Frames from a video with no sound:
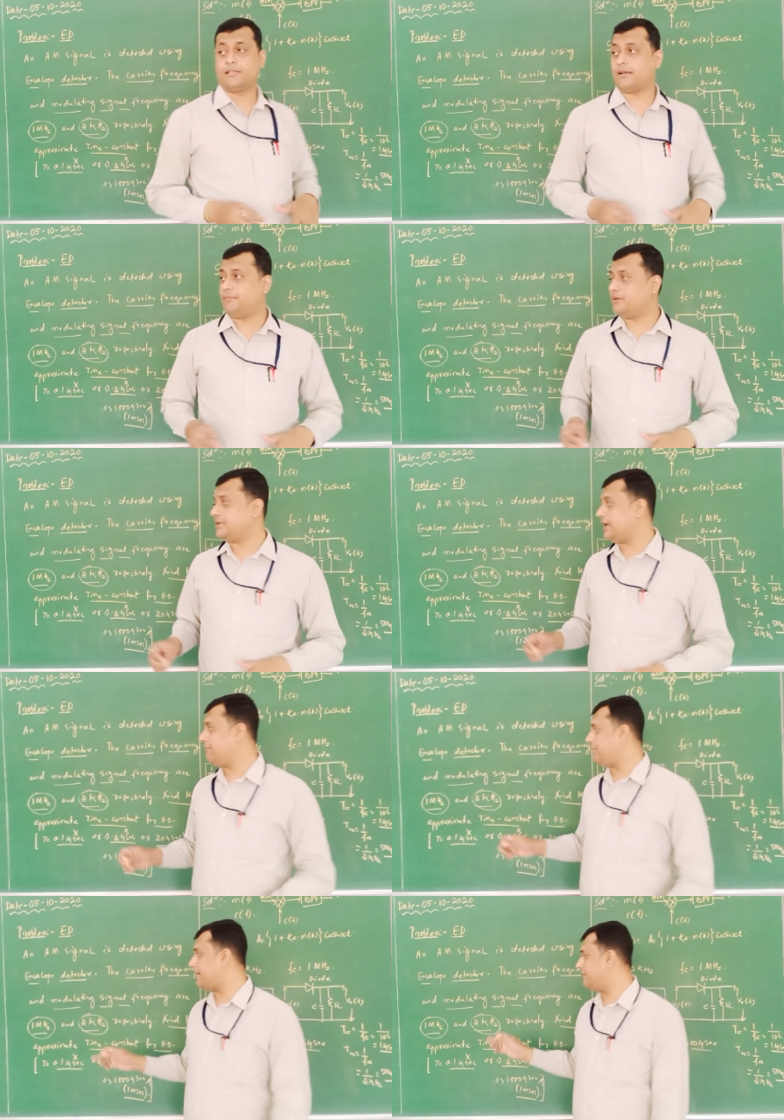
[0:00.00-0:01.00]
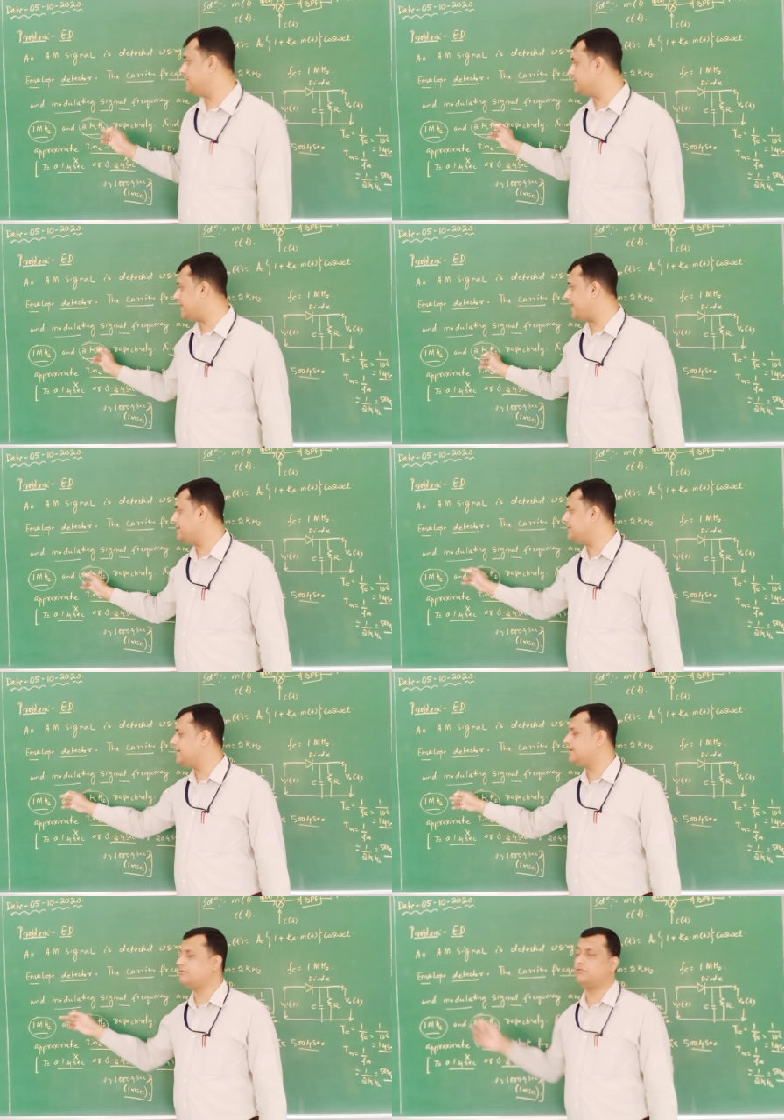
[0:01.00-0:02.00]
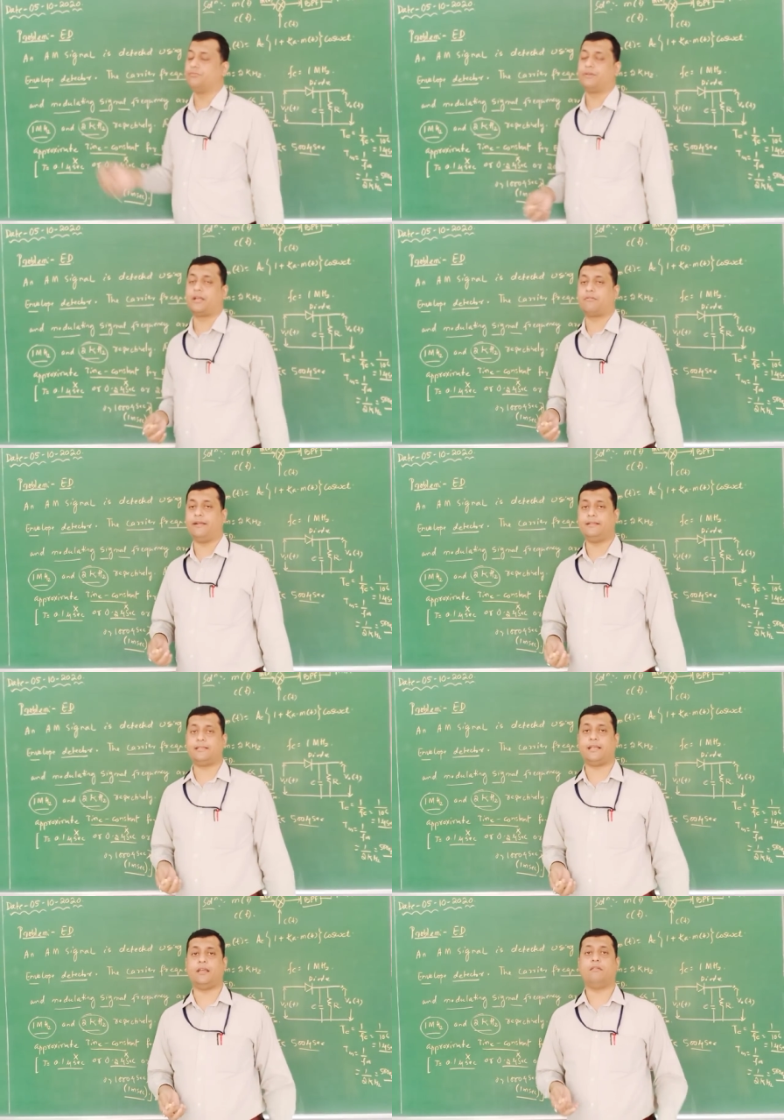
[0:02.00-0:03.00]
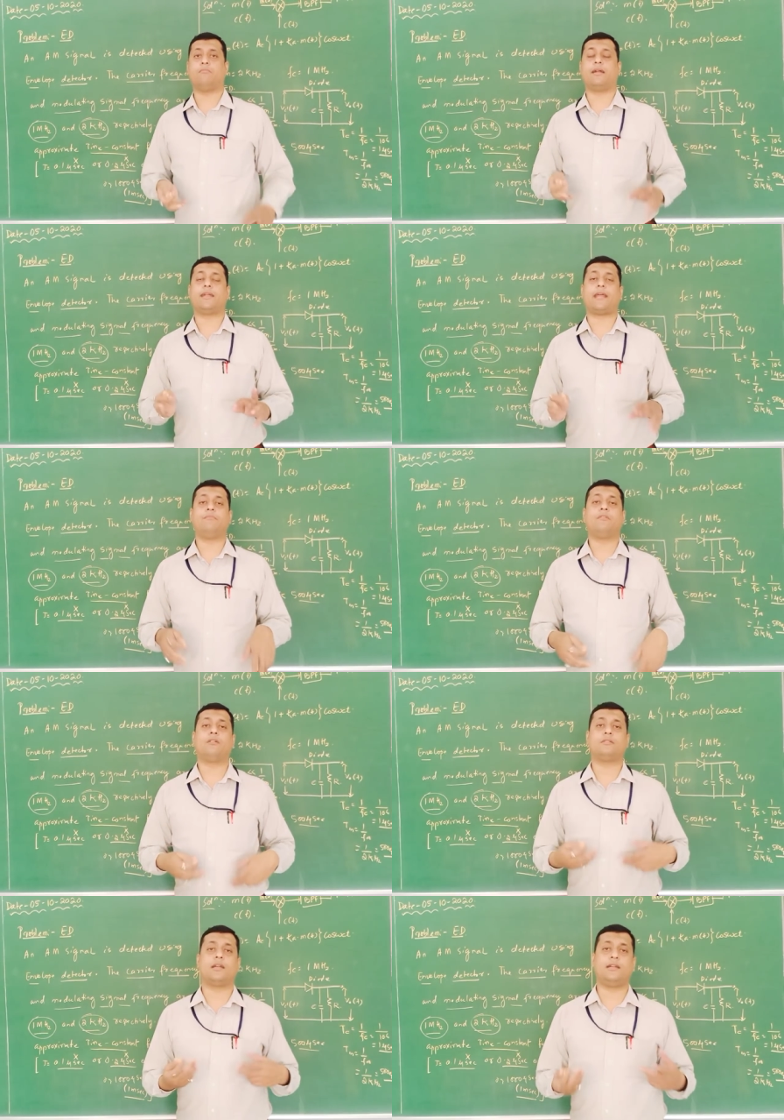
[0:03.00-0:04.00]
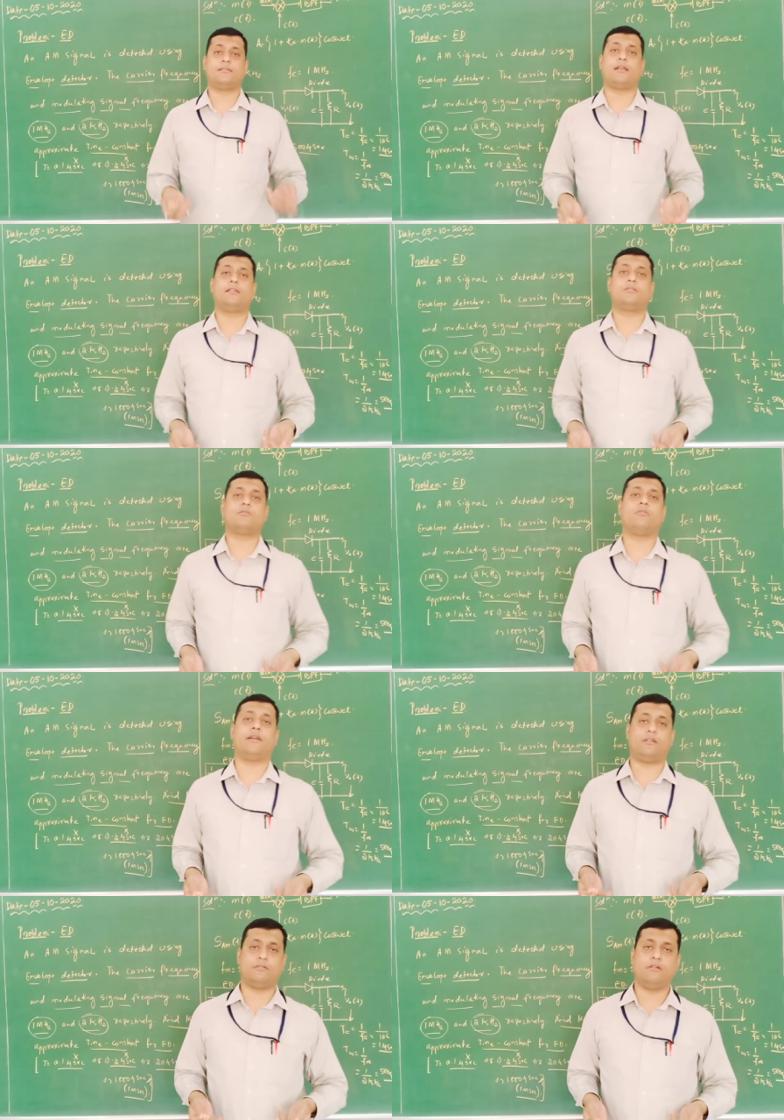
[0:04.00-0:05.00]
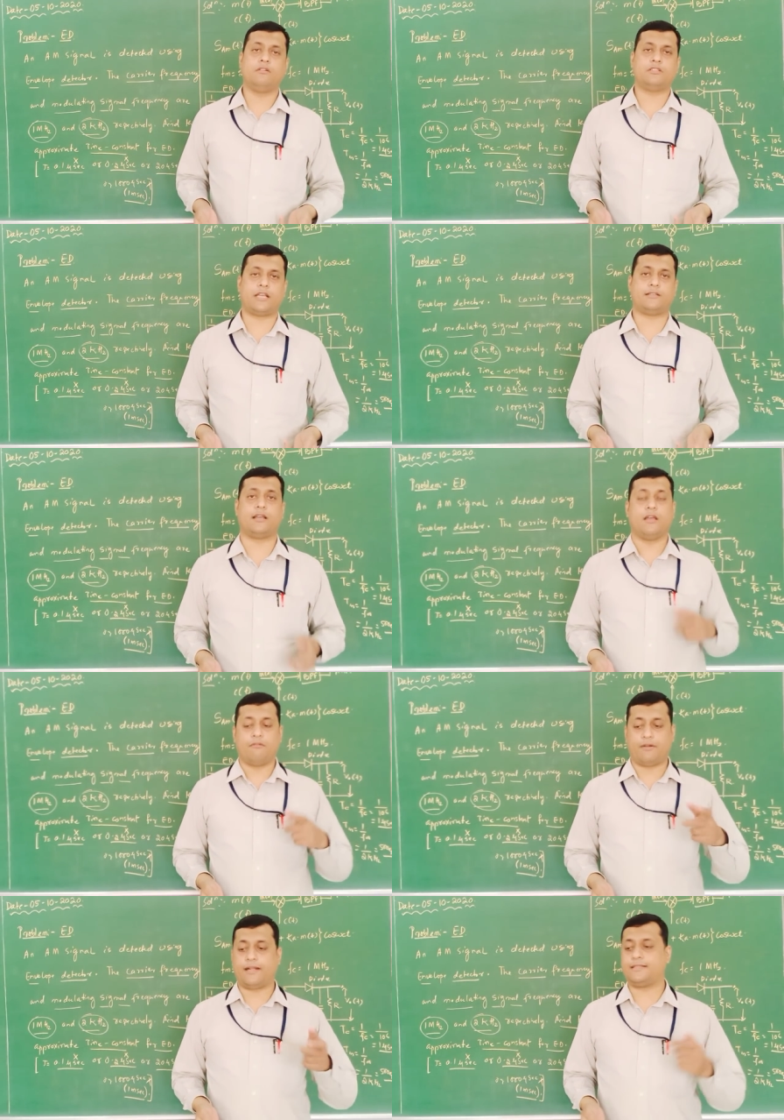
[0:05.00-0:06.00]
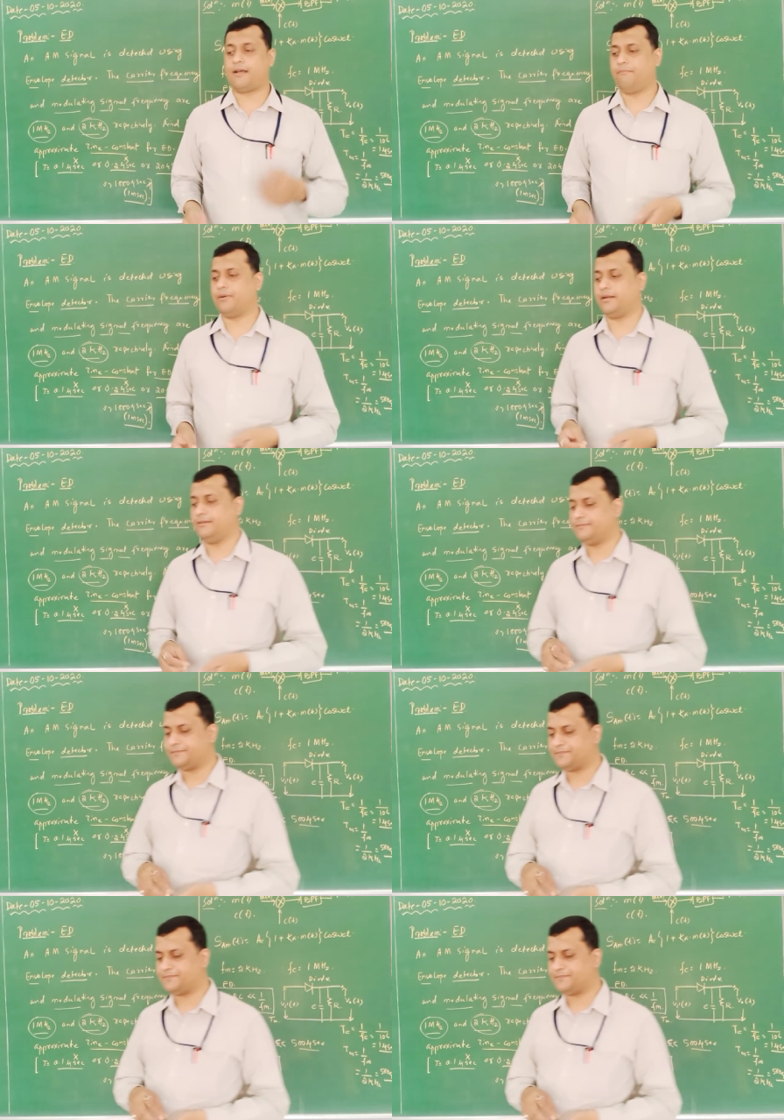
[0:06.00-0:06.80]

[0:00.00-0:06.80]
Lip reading: Suppose if I will change this to frequency, my time constant is also going to change. For example,